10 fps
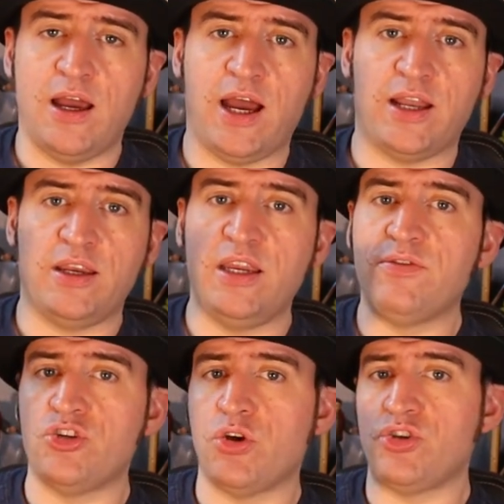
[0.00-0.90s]
And it
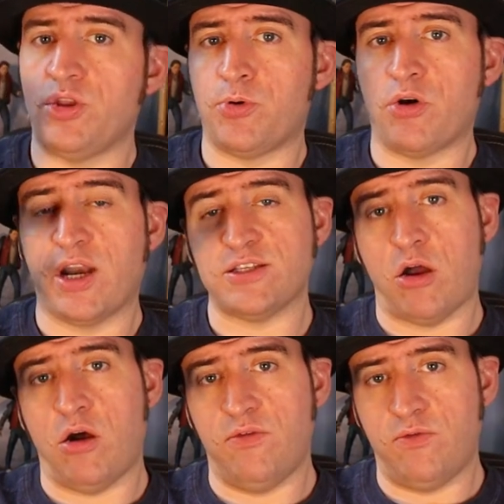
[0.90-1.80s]
even shows you the progress
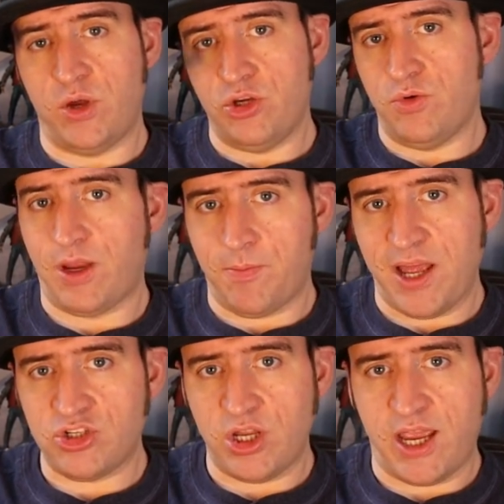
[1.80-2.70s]
of when you're doing a
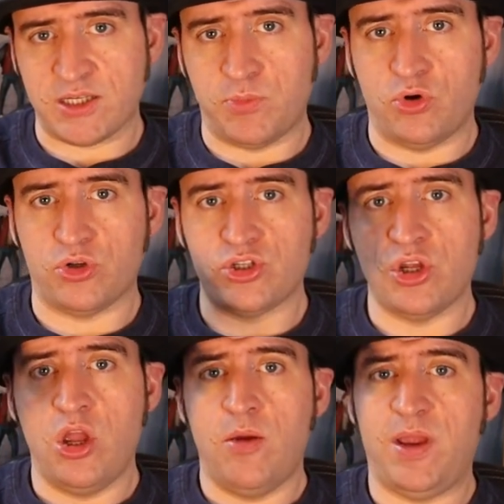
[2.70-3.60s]
batch export,
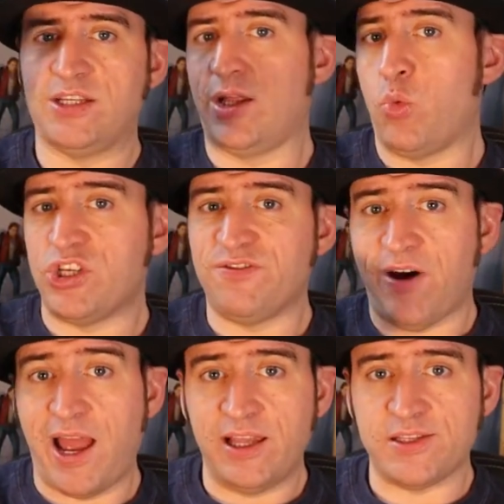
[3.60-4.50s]
basically which
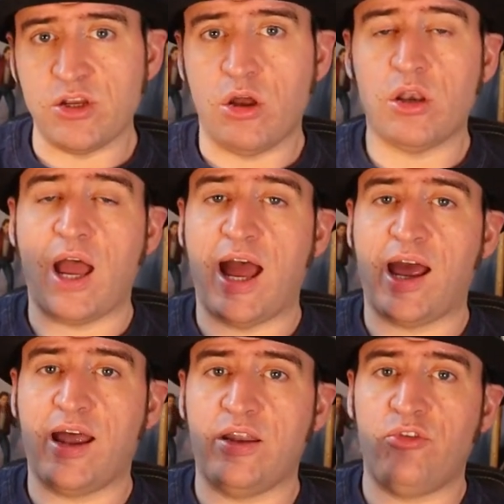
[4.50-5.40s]
file it's on
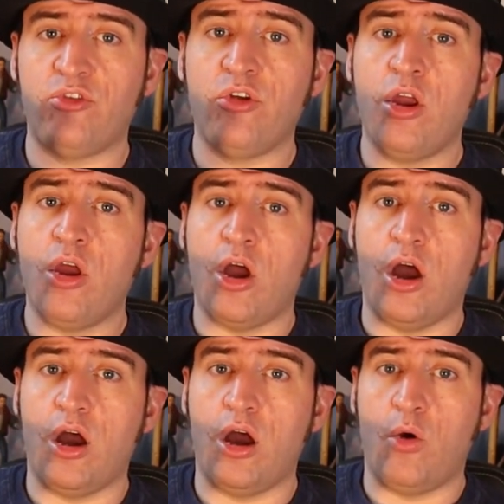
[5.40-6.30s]
and
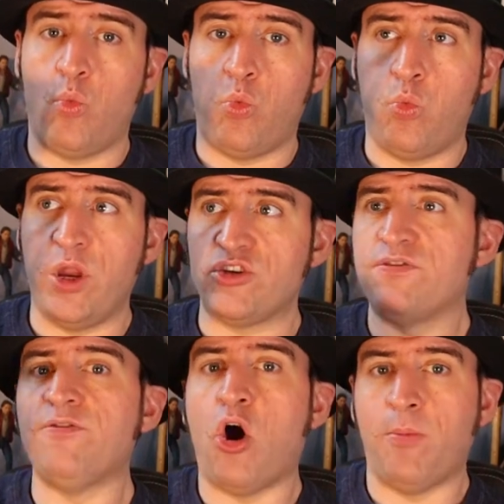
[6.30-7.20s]
which
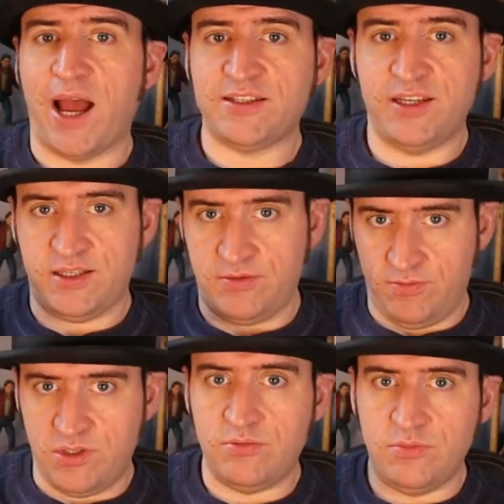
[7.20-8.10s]
format it's
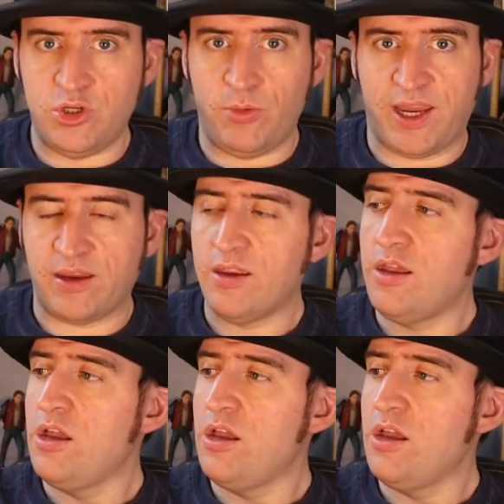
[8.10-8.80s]
doing.